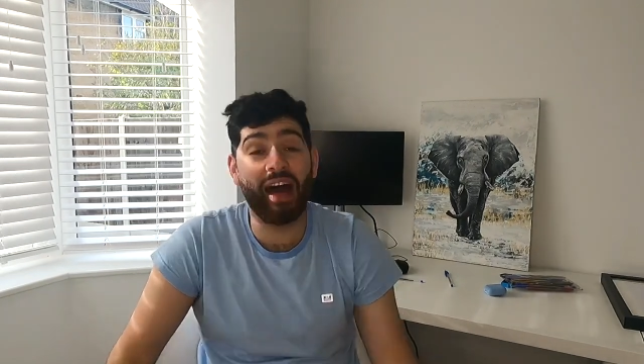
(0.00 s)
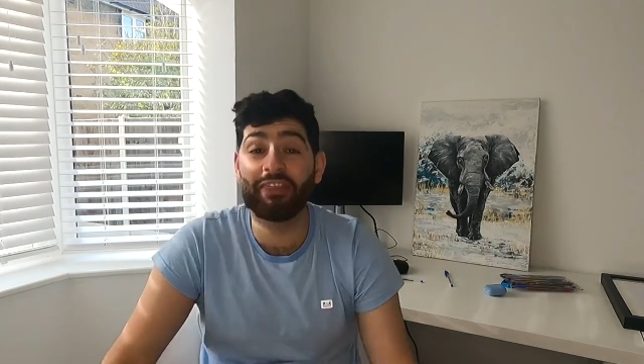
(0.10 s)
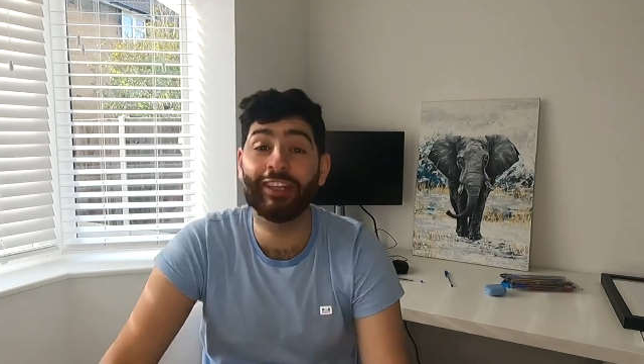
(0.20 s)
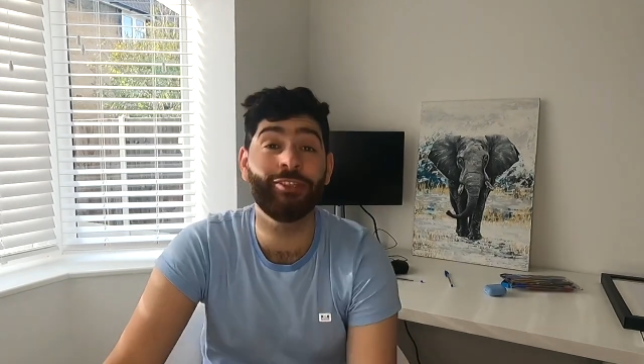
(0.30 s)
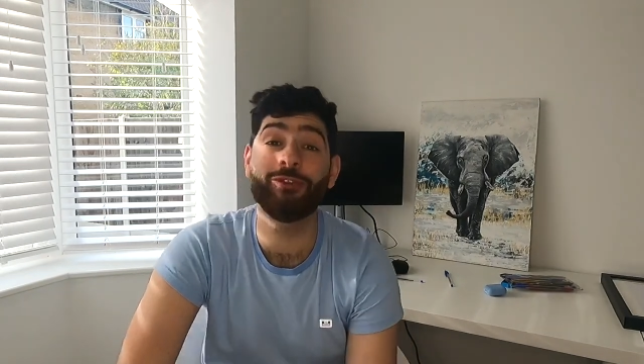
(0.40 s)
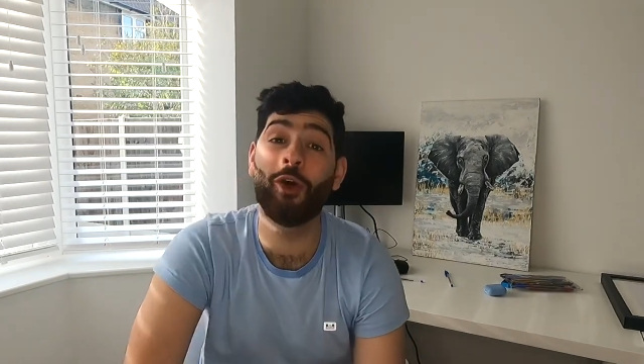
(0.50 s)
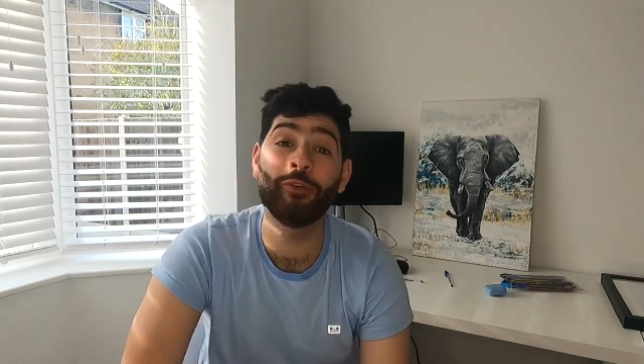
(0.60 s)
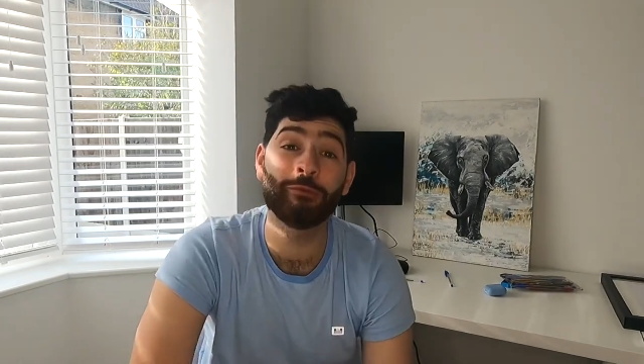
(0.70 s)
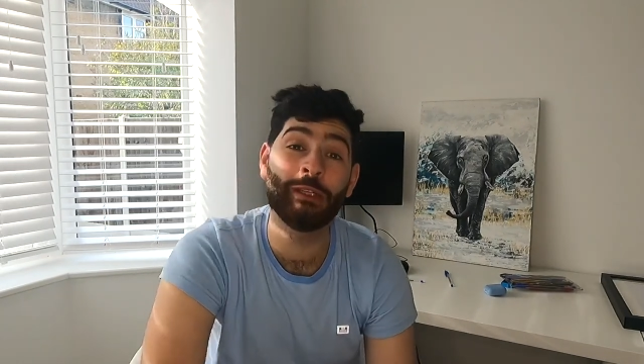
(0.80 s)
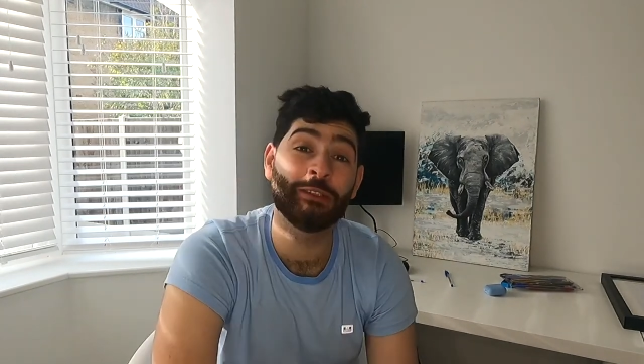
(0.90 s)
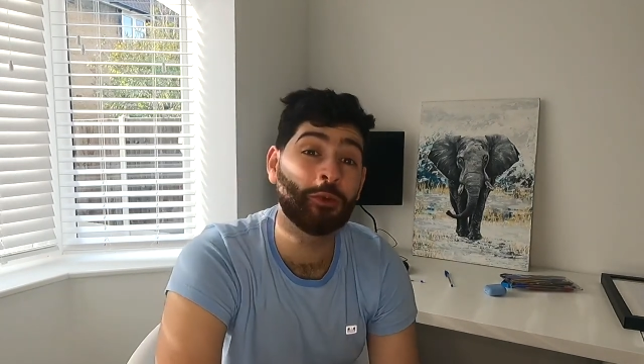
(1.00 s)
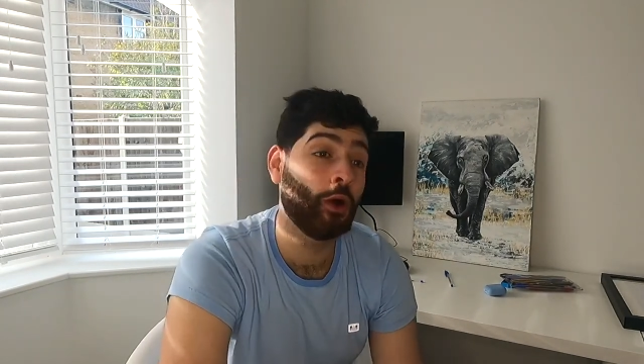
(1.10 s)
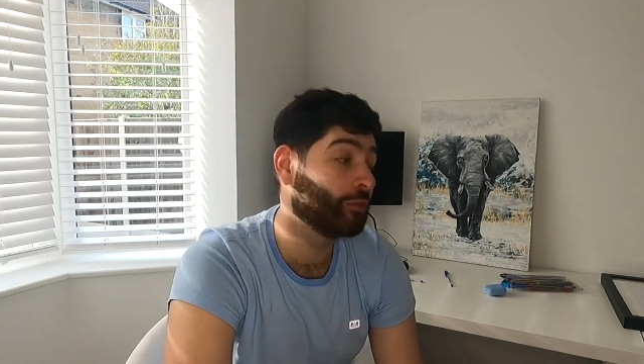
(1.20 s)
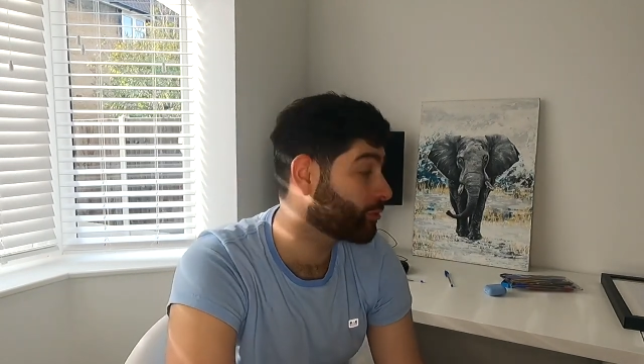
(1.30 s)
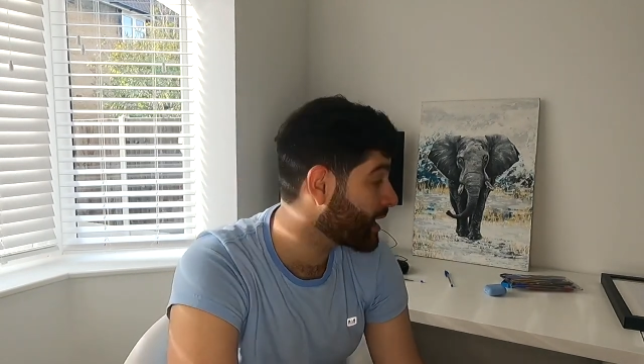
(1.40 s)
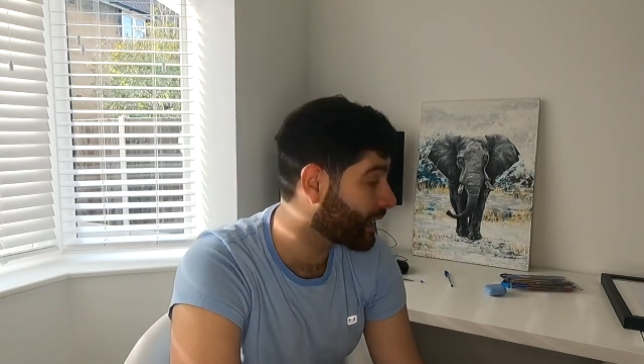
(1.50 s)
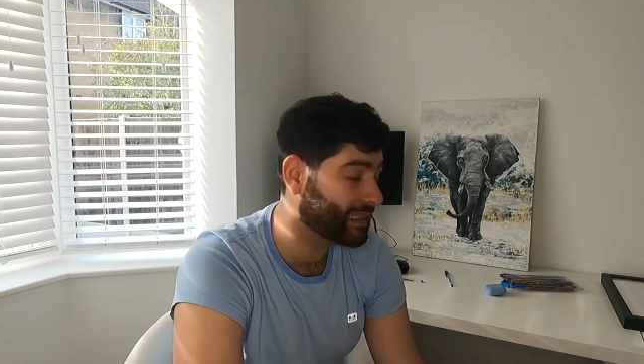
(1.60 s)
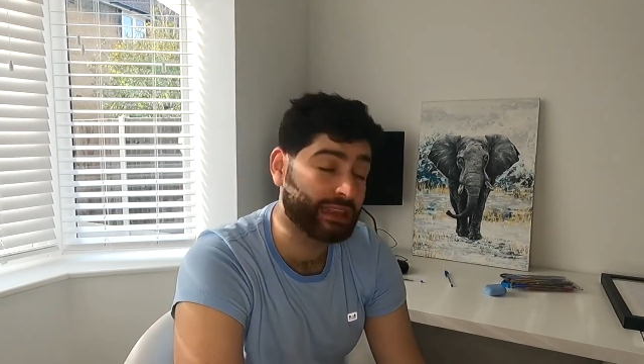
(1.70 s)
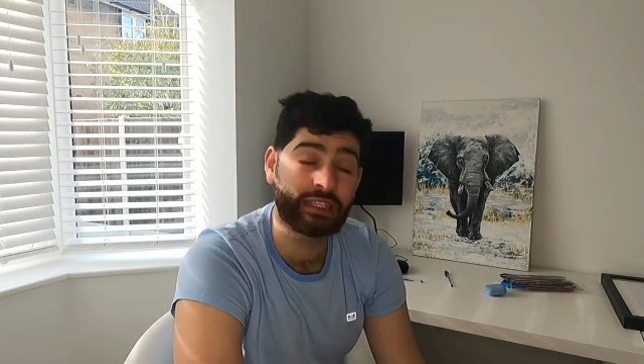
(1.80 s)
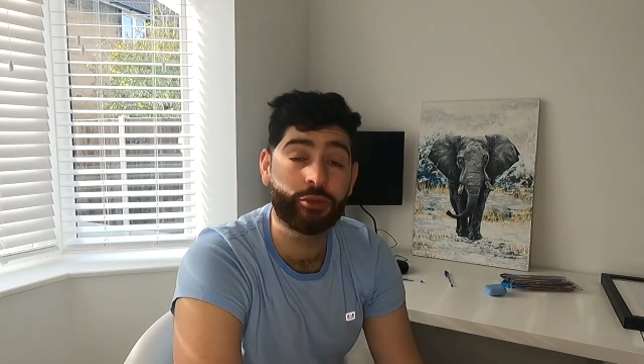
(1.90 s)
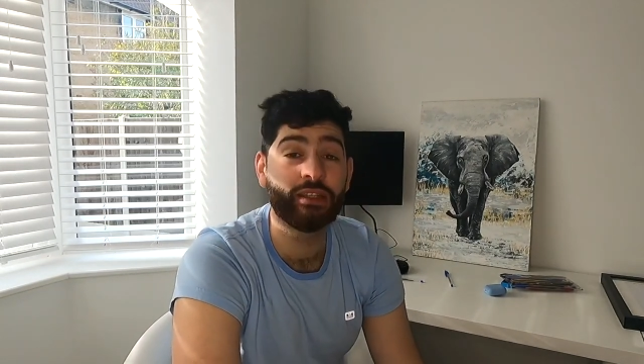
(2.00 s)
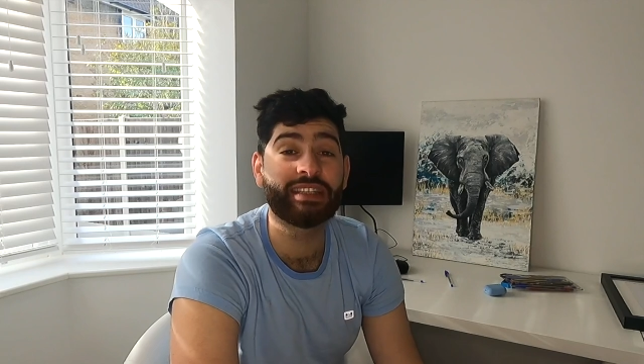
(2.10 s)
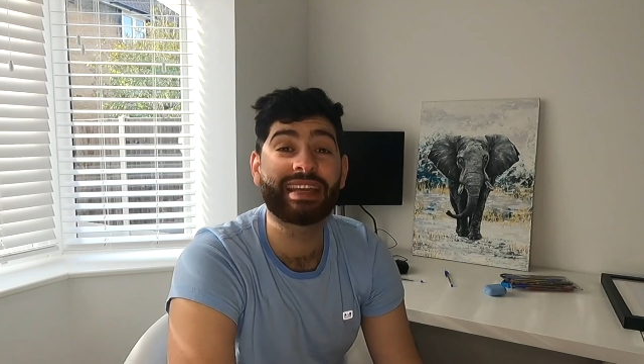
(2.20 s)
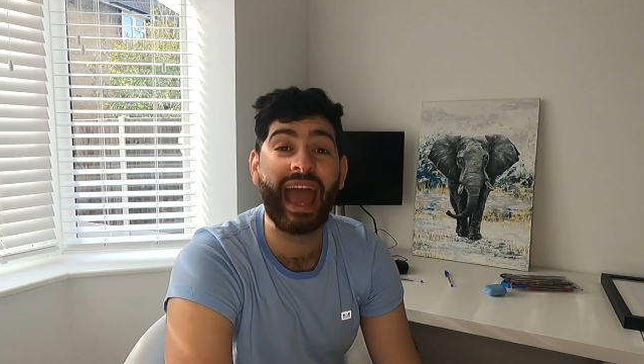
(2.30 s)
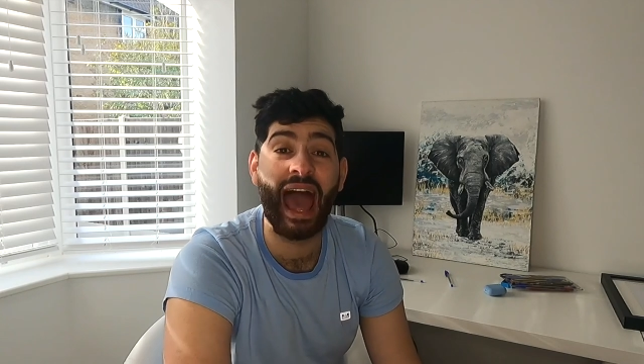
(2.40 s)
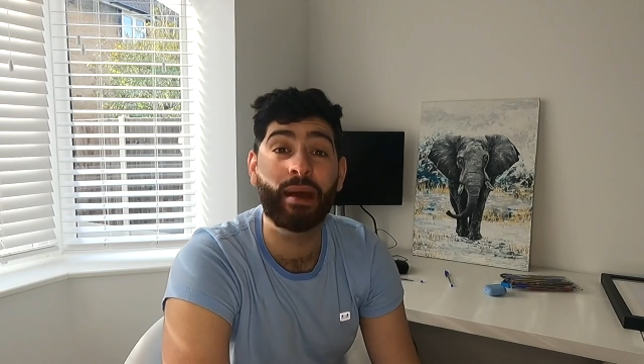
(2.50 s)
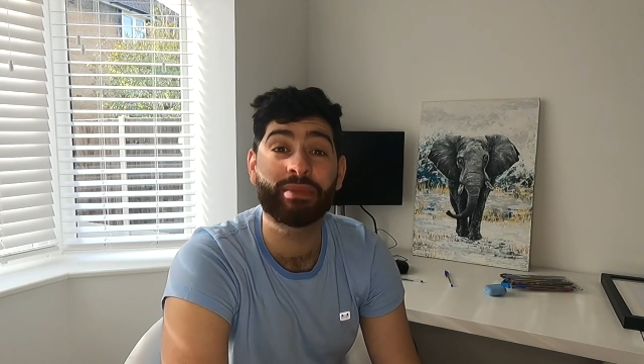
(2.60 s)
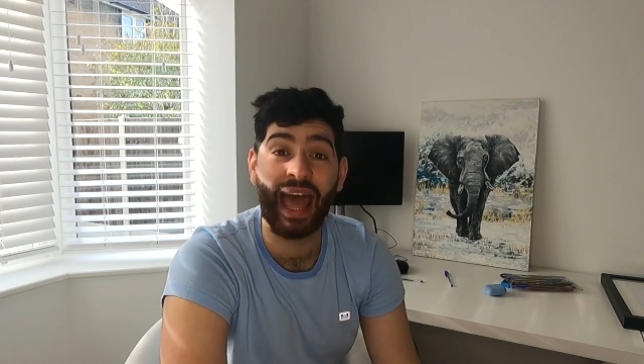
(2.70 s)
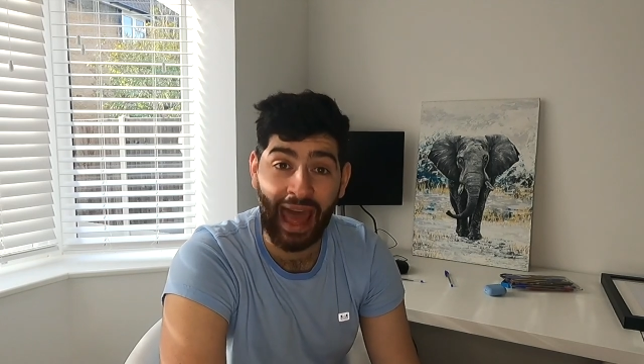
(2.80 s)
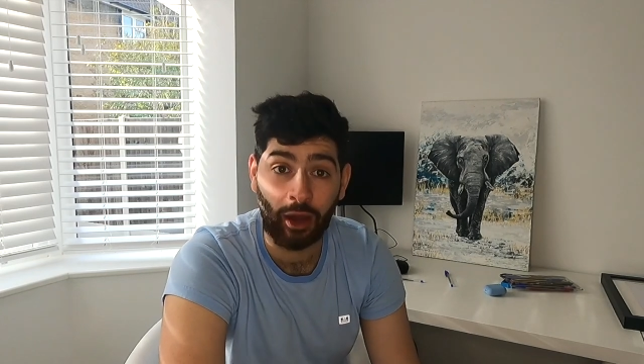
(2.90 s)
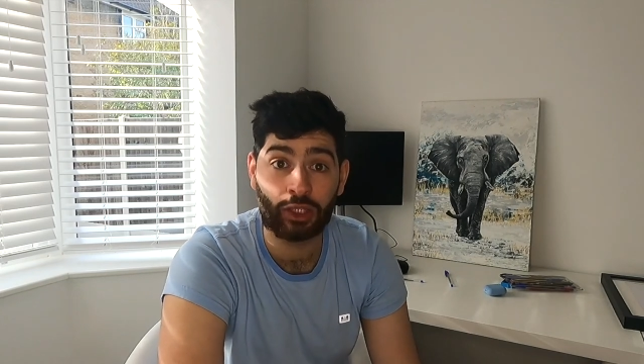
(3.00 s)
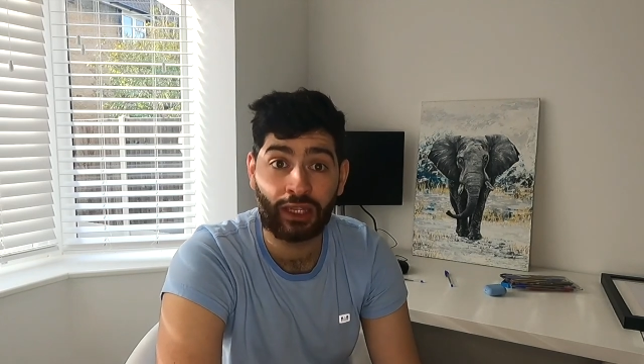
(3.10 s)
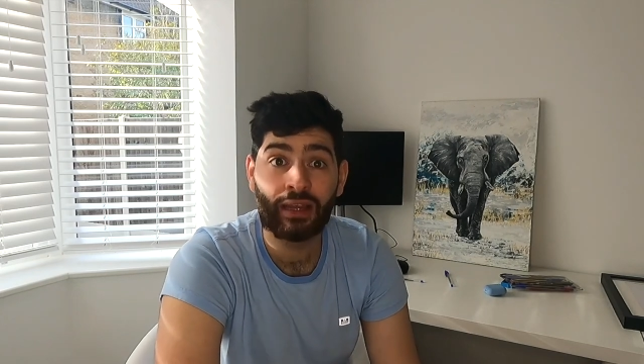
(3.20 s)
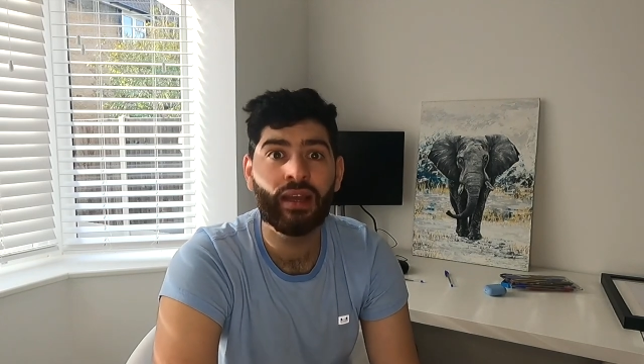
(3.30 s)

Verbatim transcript: I think you don't need to overreact. I think you need to calm down.